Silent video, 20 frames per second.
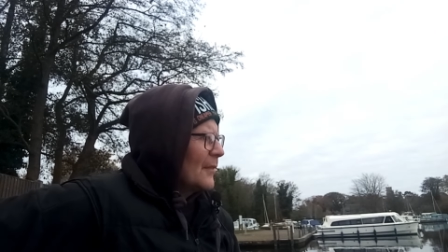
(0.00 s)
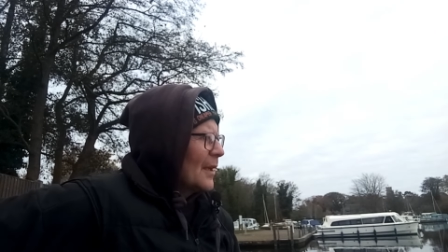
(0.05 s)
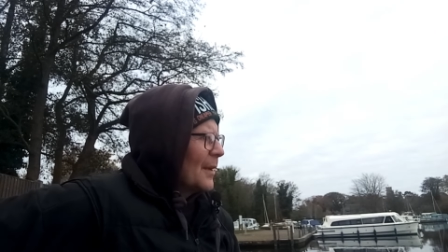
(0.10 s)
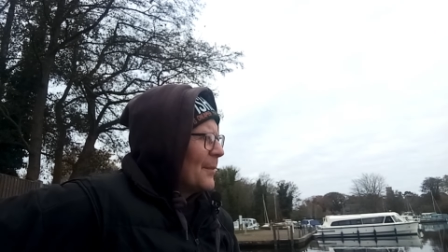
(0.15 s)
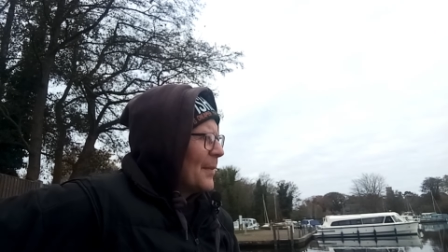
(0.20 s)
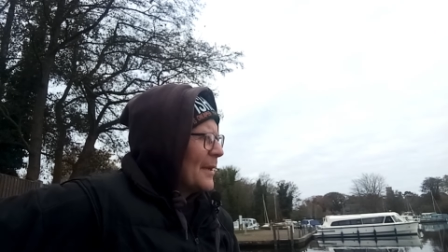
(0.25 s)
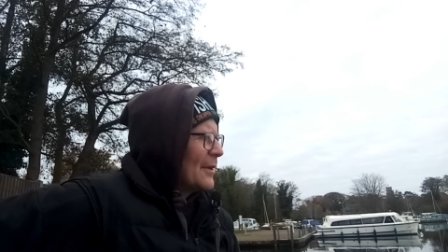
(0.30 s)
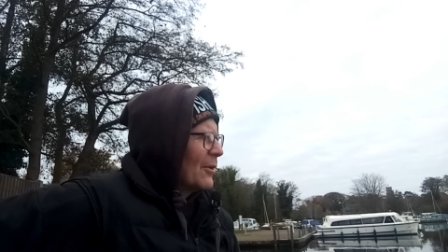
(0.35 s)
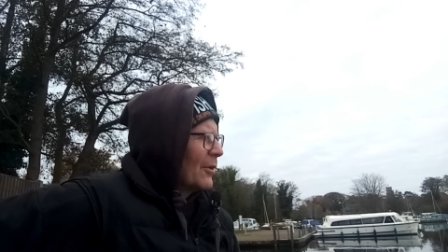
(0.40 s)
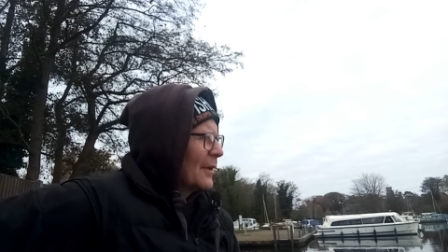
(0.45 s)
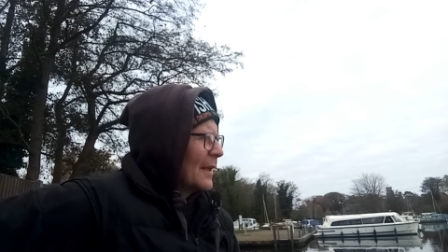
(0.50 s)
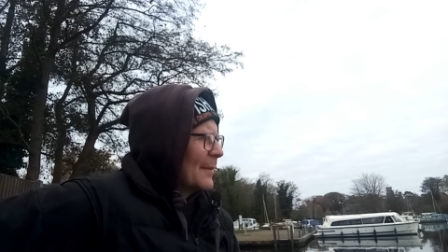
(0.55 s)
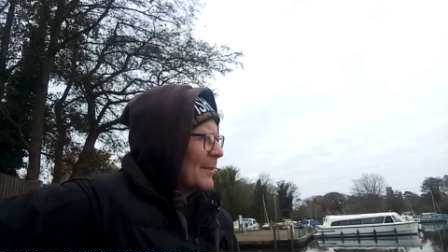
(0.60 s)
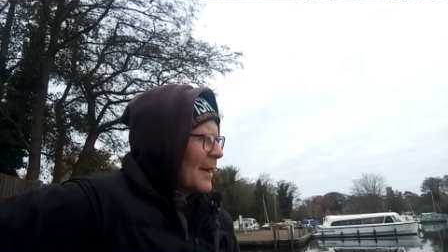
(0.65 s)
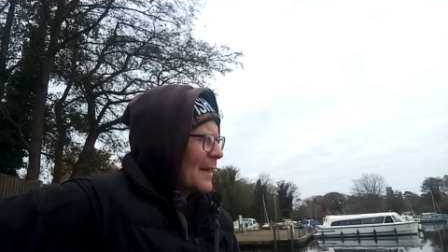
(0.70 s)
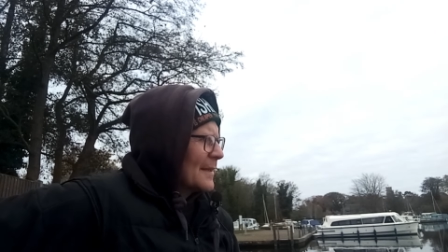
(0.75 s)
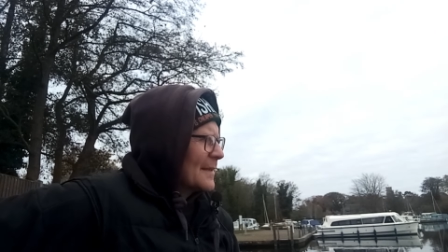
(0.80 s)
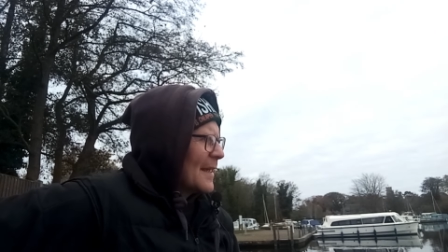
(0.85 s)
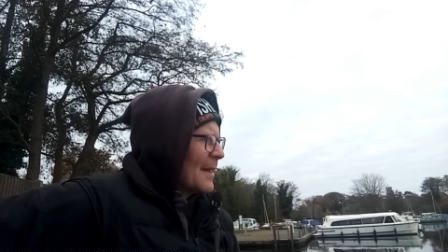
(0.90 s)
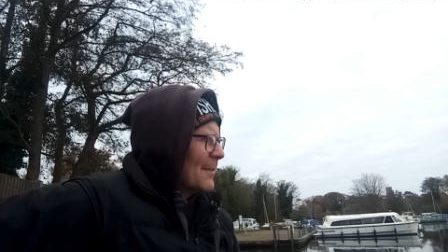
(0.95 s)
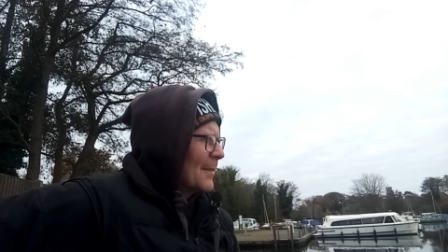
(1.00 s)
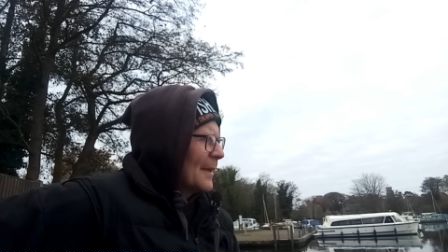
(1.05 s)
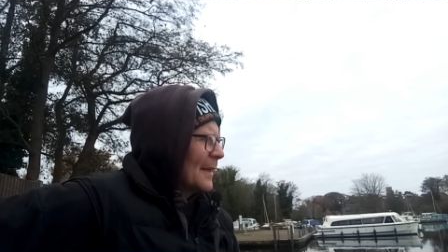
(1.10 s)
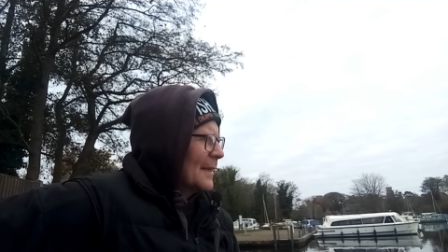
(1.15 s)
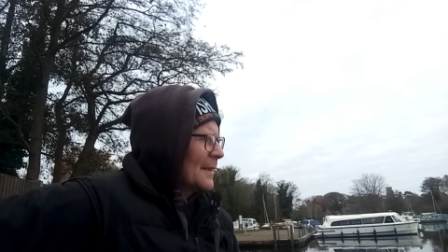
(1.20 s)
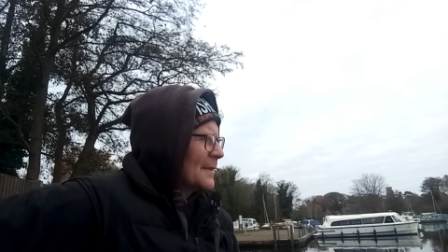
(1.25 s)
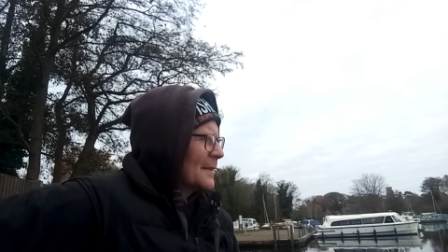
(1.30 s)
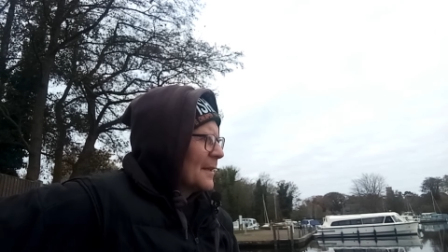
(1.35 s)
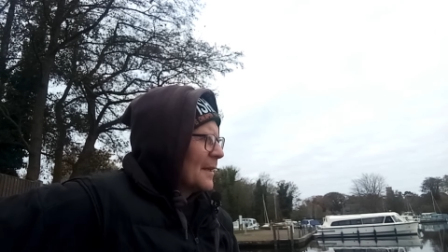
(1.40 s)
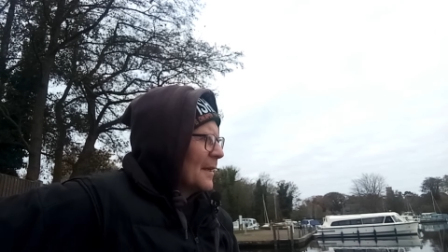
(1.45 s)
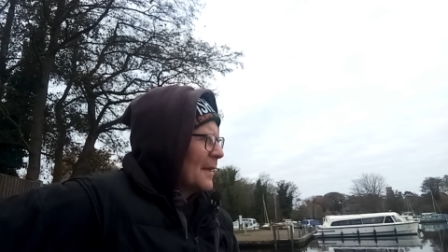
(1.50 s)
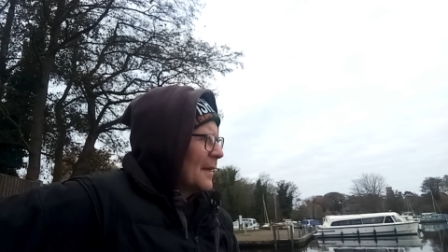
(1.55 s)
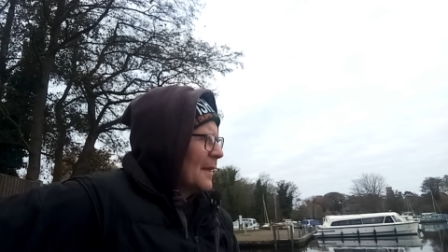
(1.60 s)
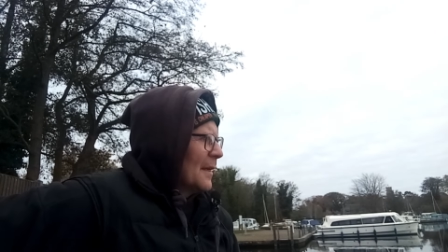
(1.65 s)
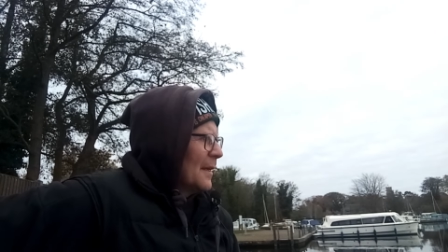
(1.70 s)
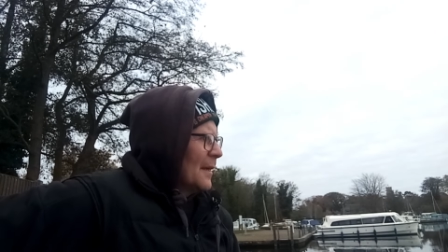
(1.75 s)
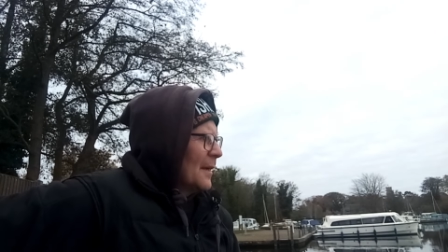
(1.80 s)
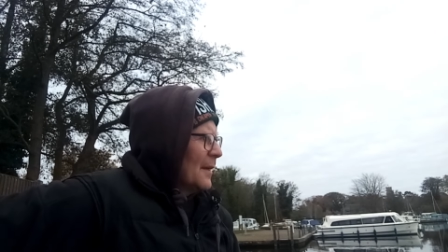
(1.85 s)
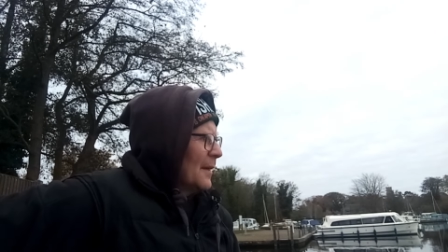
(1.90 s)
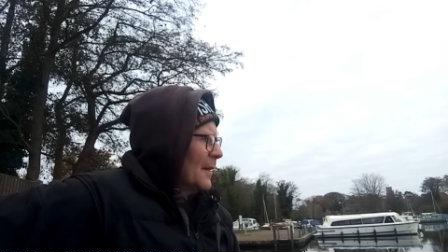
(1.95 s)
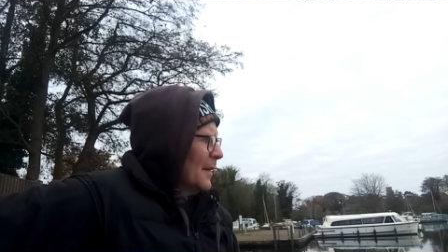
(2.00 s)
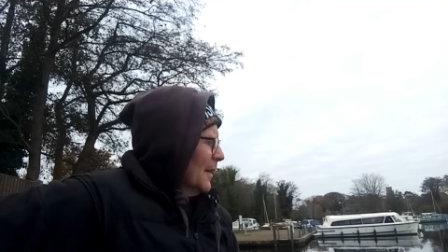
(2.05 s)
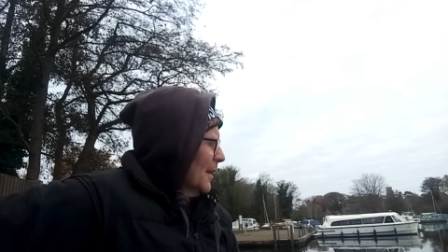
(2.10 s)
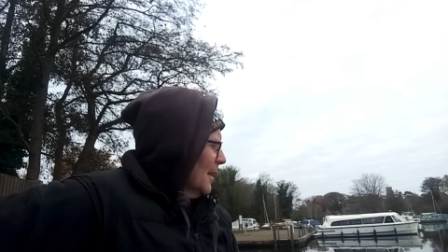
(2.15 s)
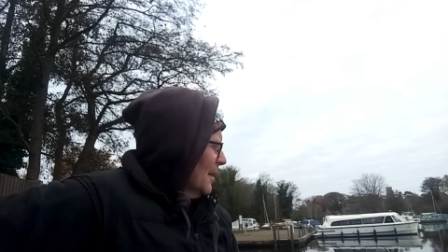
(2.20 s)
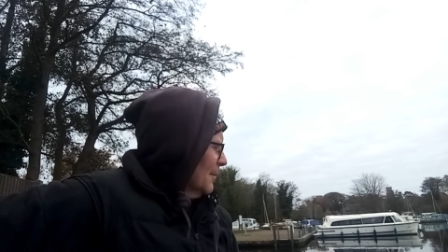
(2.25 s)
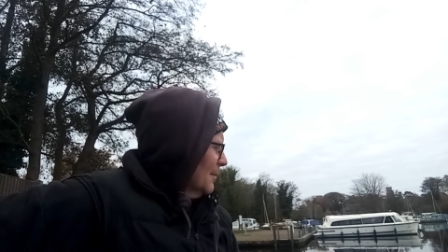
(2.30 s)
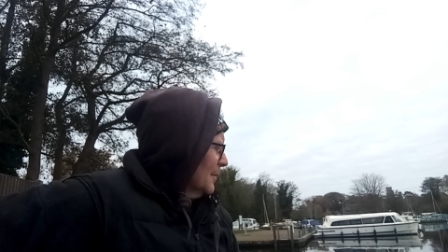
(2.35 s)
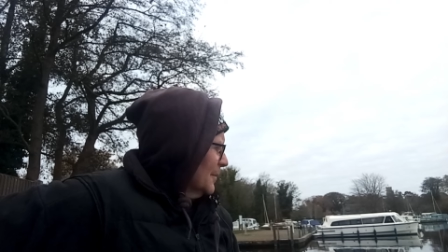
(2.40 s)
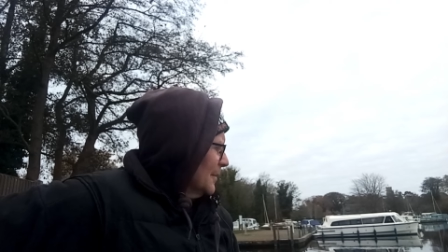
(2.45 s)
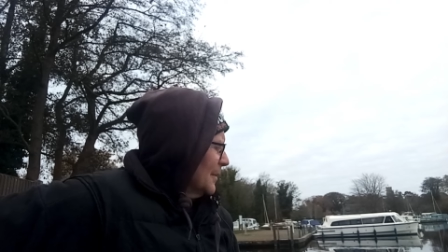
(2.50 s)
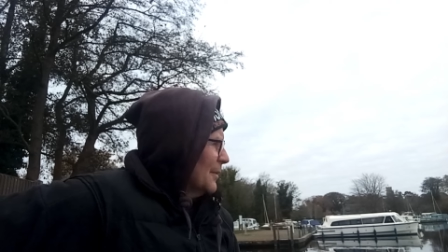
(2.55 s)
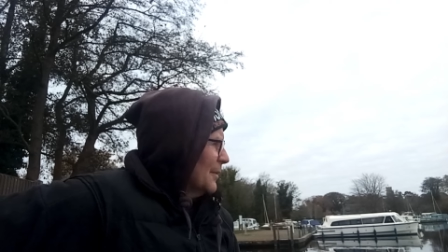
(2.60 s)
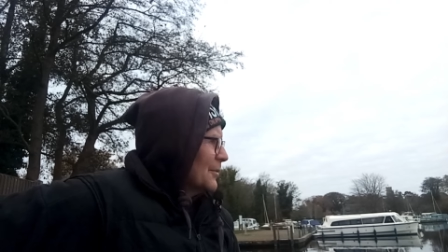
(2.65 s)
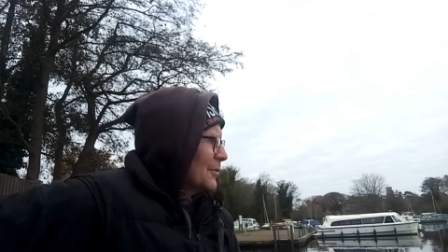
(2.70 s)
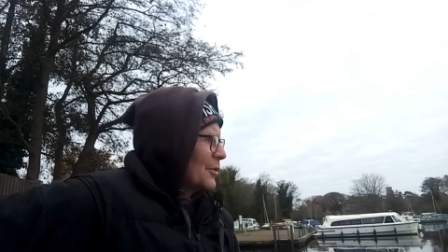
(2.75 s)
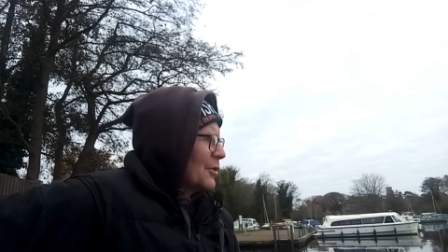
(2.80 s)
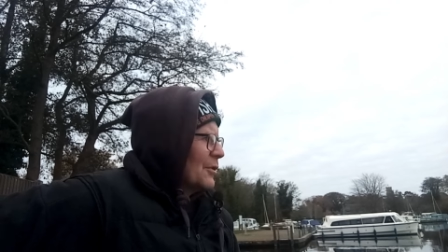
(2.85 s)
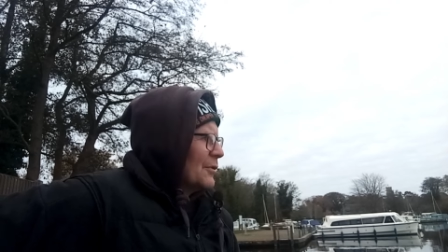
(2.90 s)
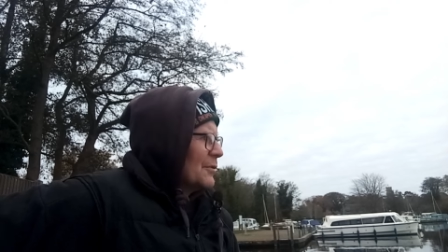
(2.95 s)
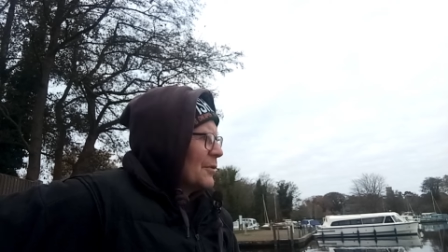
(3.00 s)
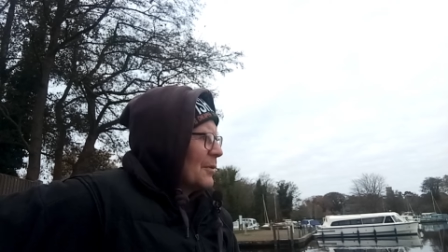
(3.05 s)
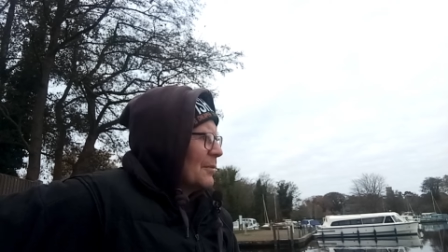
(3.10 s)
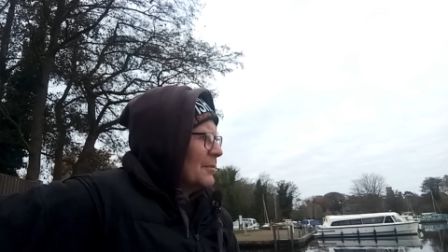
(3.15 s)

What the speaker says: Been on it about 10 minutes. It was a good